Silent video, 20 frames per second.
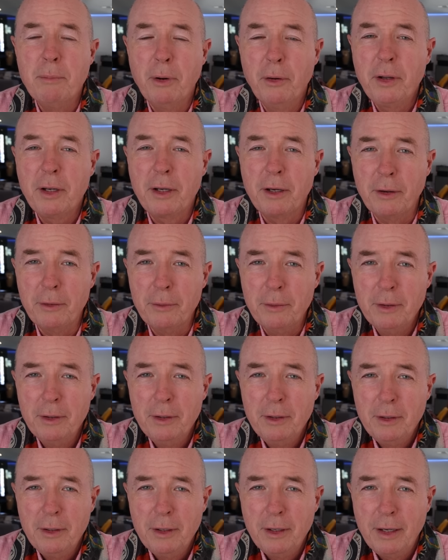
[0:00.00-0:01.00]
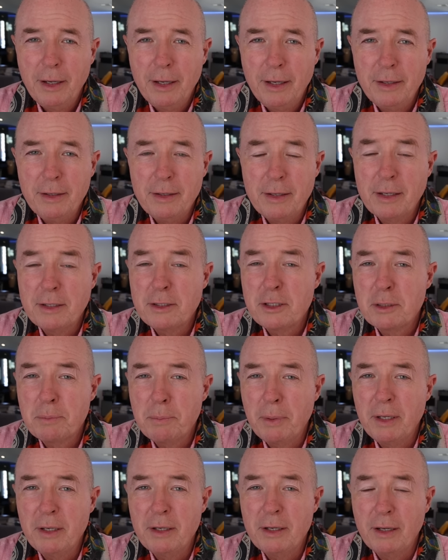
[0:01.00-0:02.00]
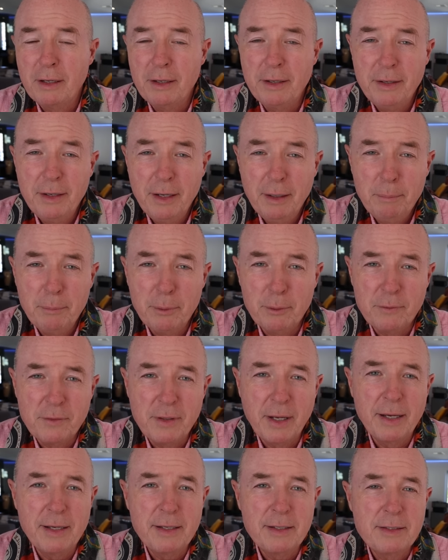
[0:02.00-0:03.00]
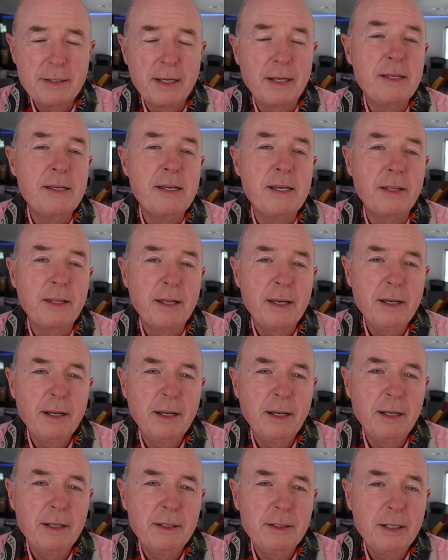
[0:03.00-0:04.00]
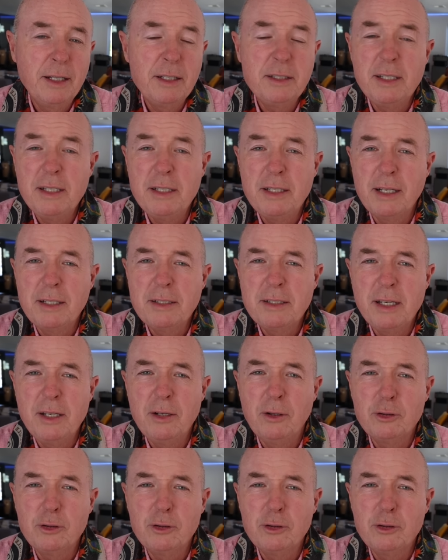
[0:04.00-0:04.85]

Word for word: Monaco and does spend a number of days a year there, uh, as he does in